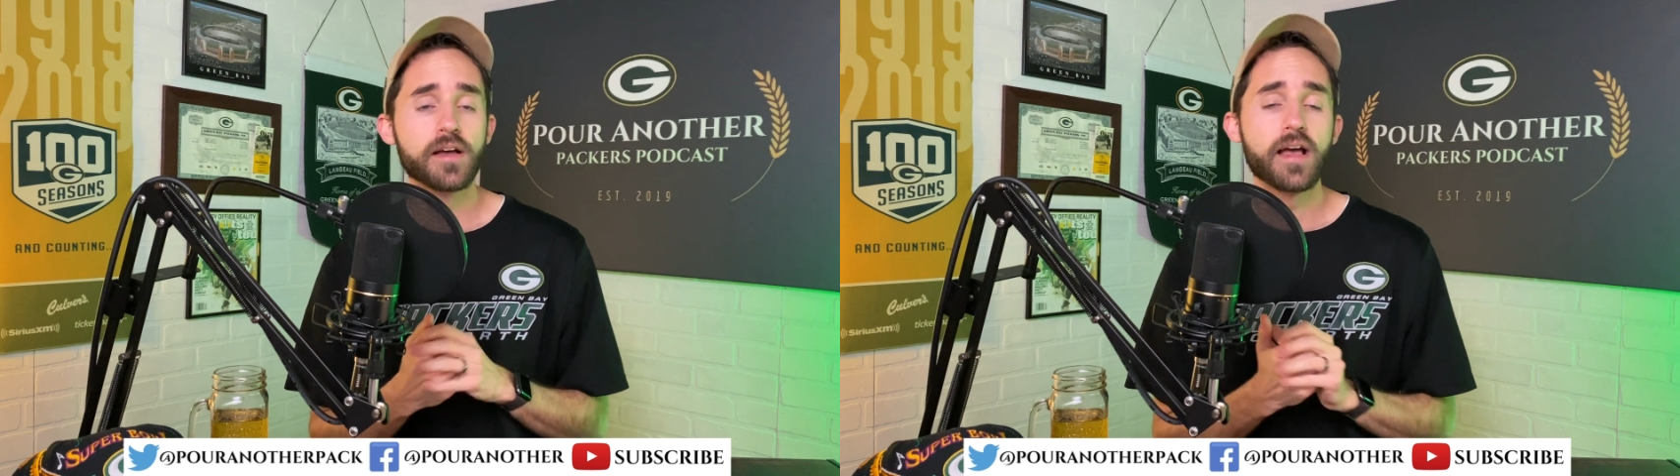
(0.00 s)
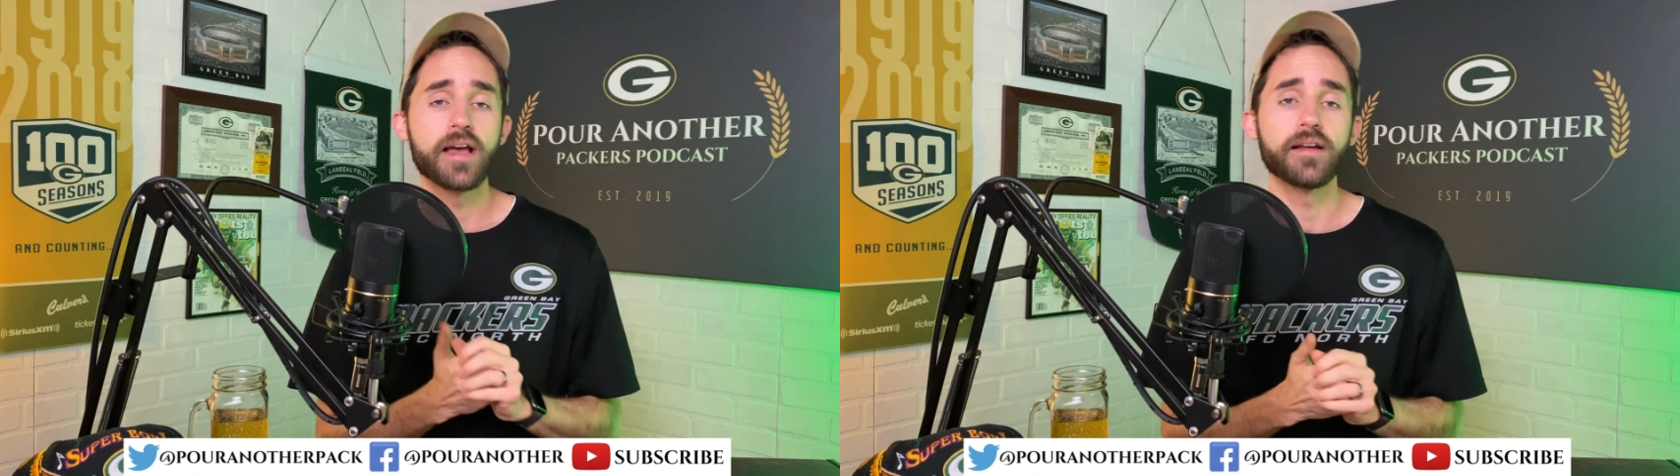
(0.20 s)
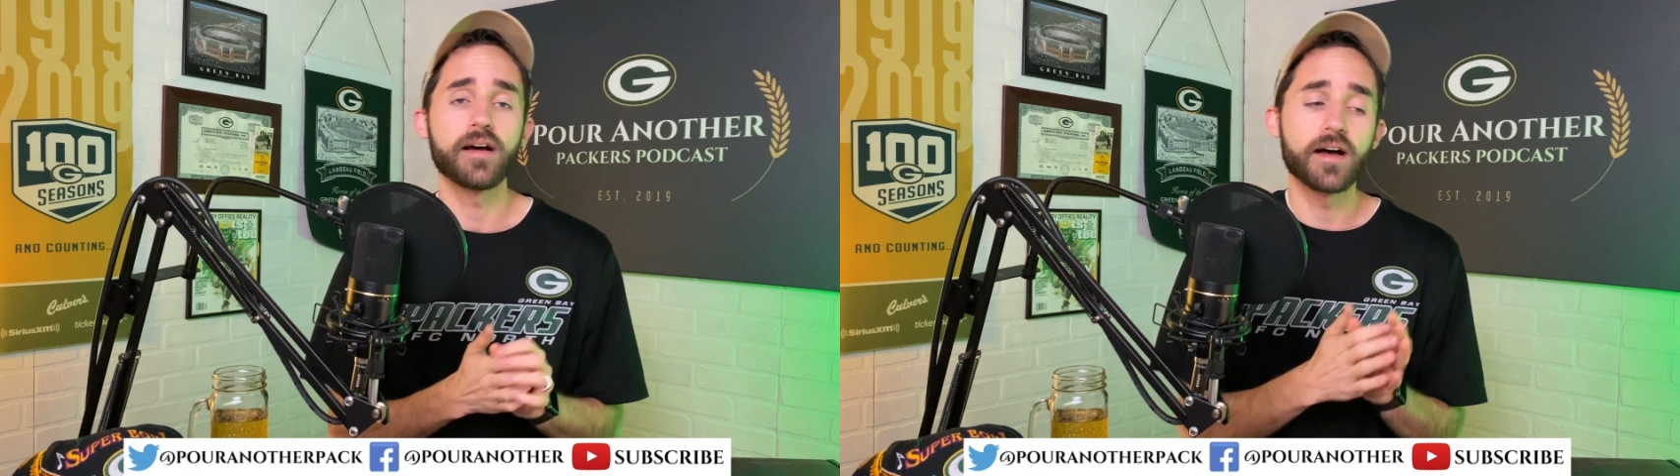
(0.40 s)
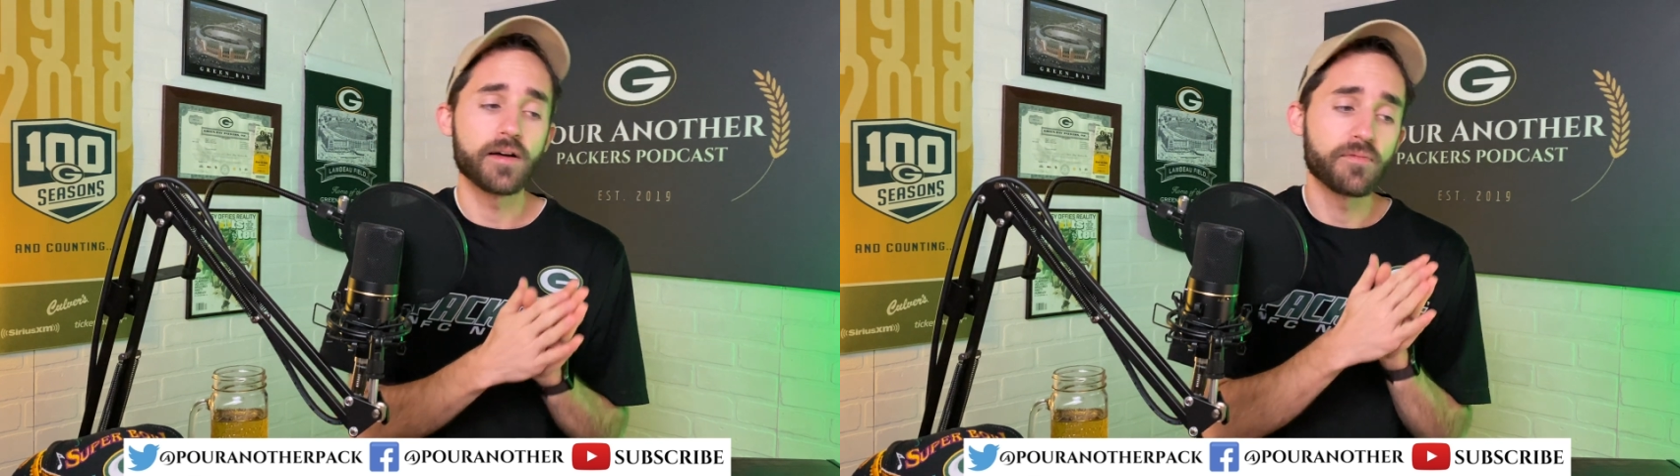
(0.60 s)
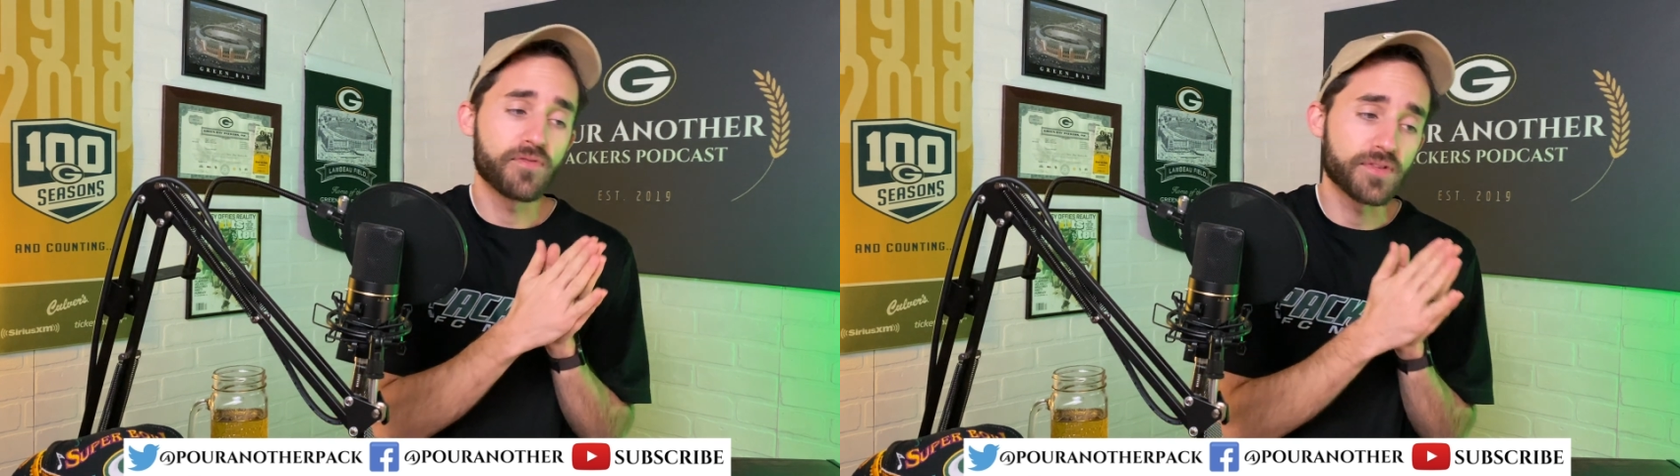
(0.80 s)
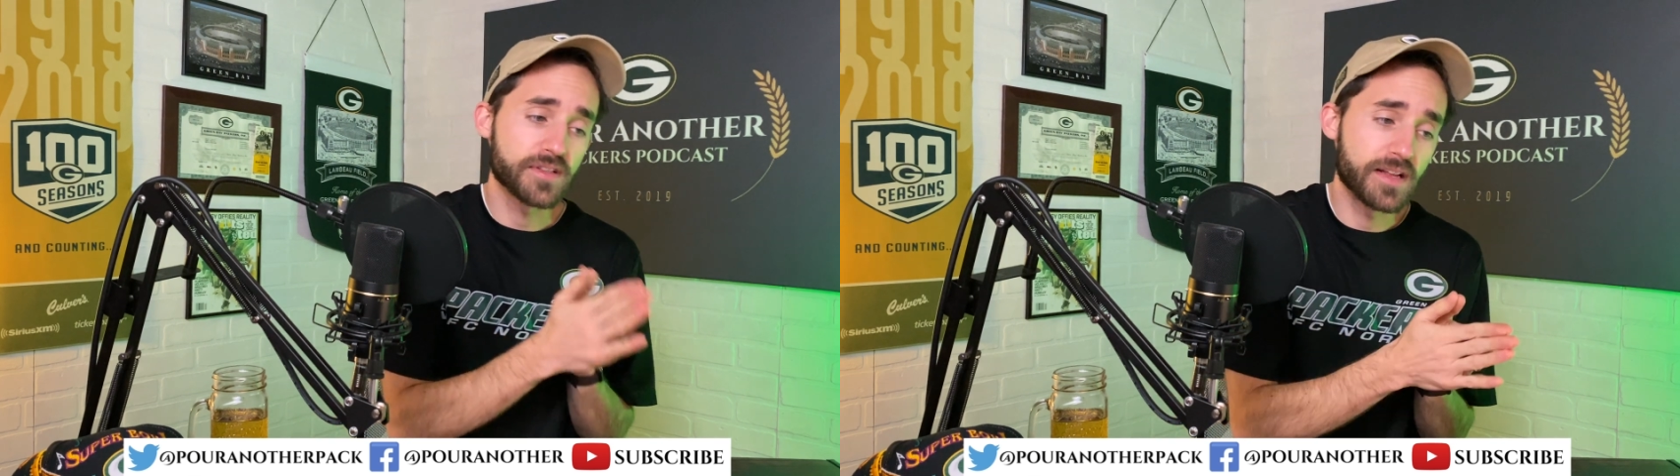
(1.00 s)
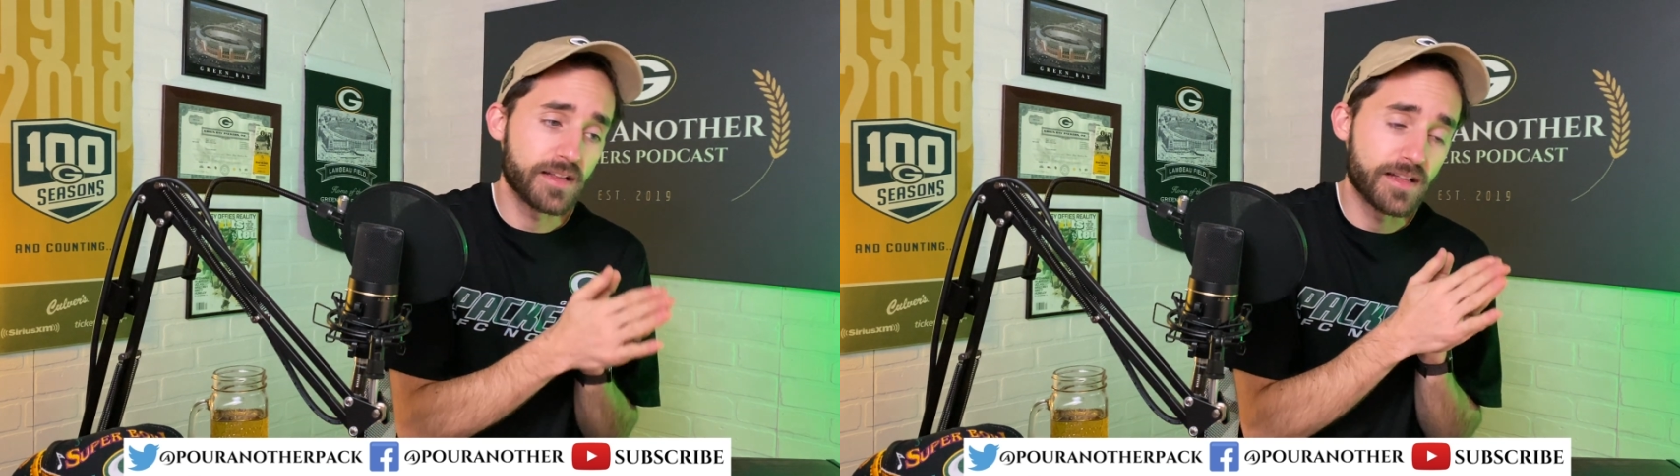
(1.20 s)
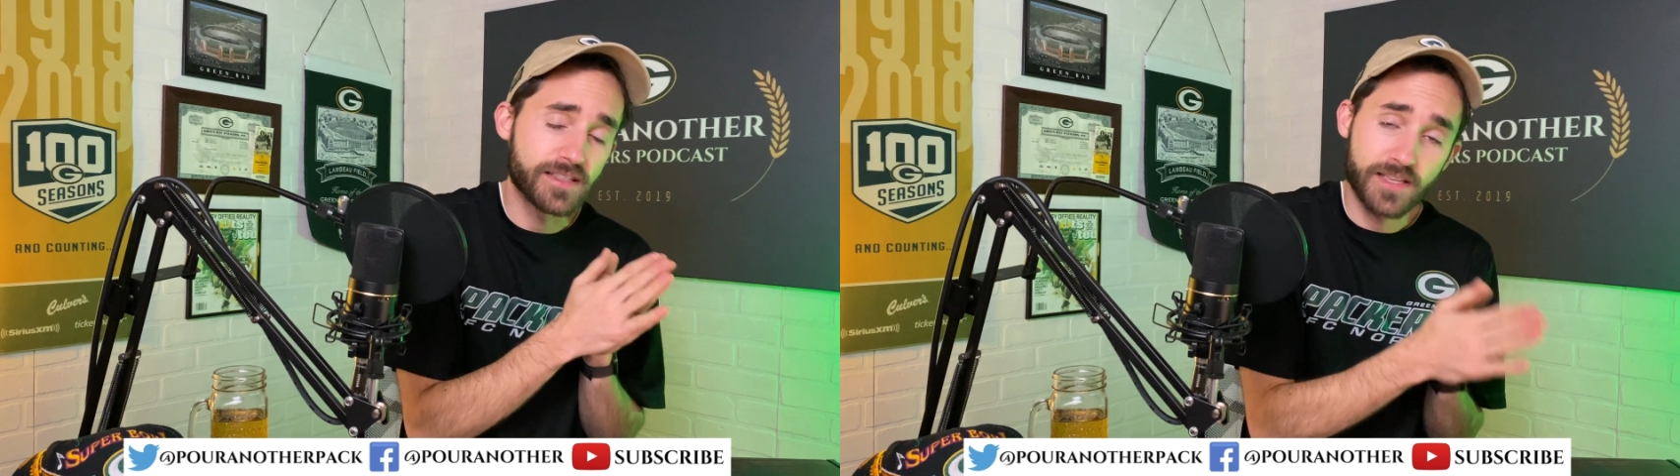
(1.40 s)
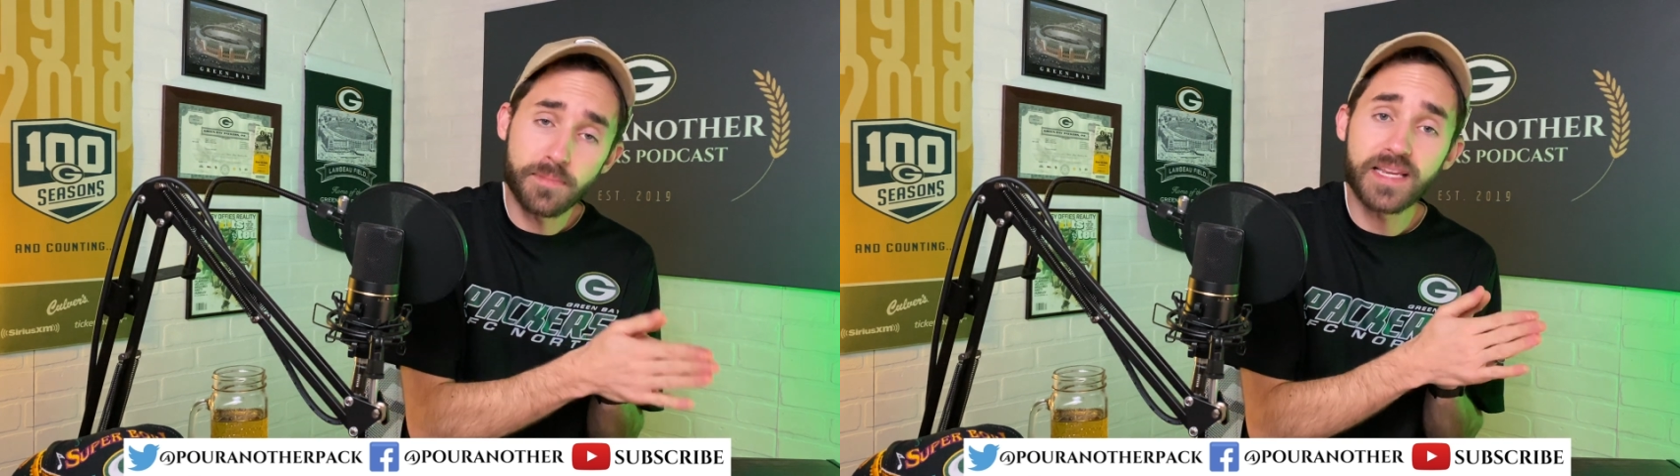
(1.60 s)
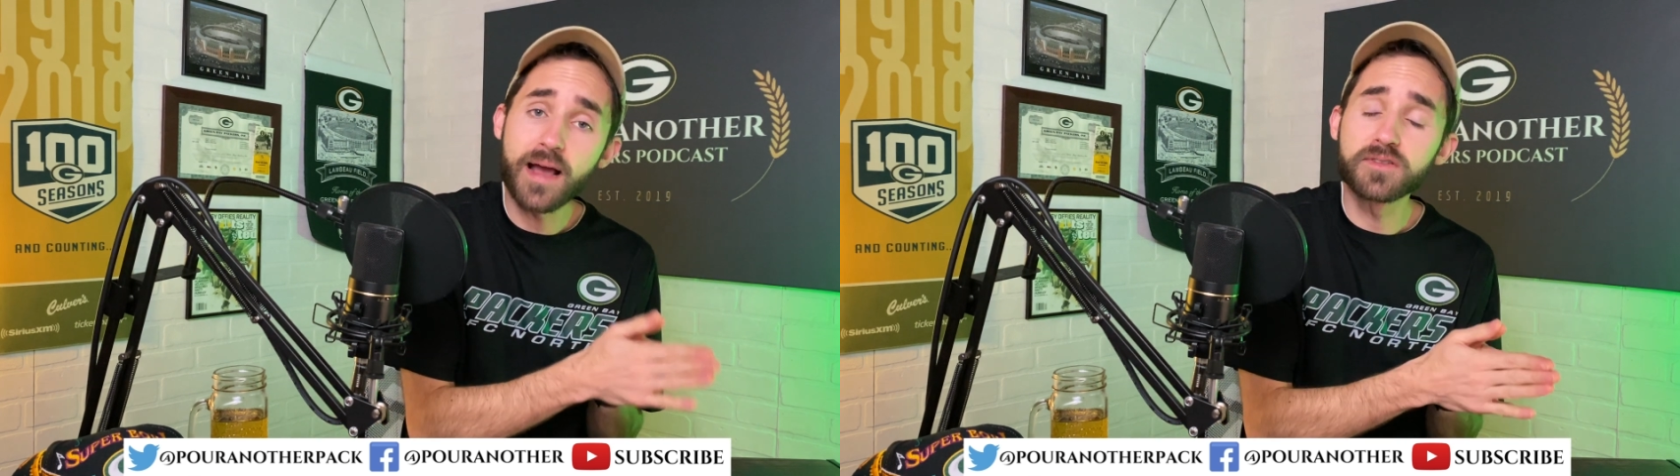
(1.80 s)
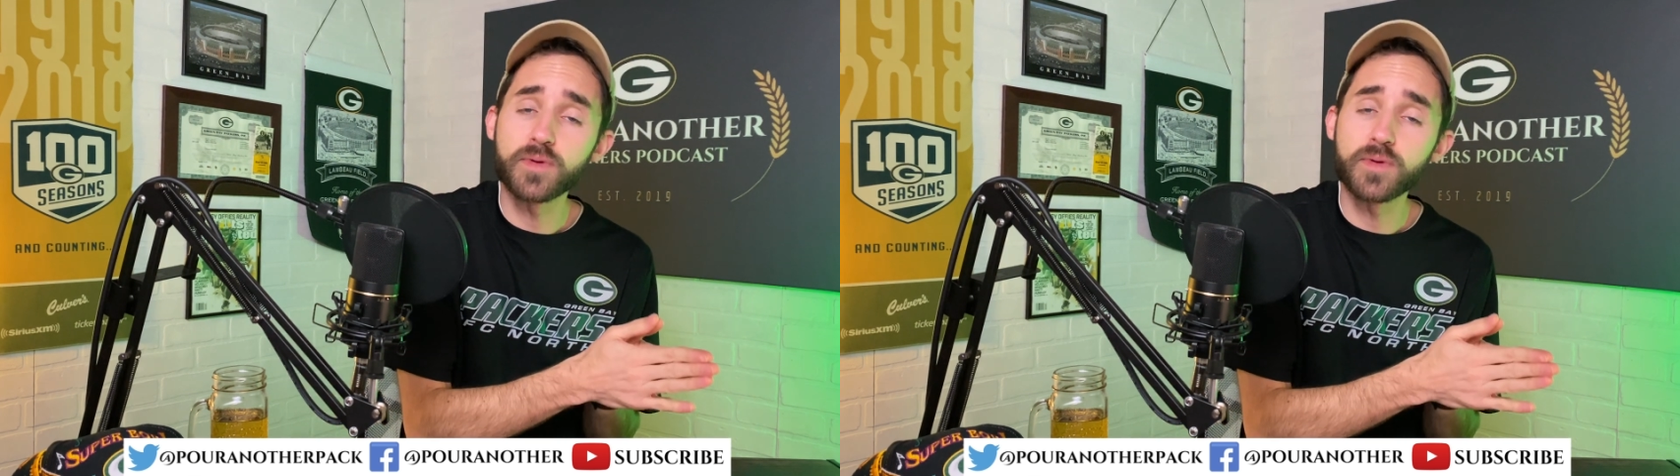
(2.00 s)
and sometimes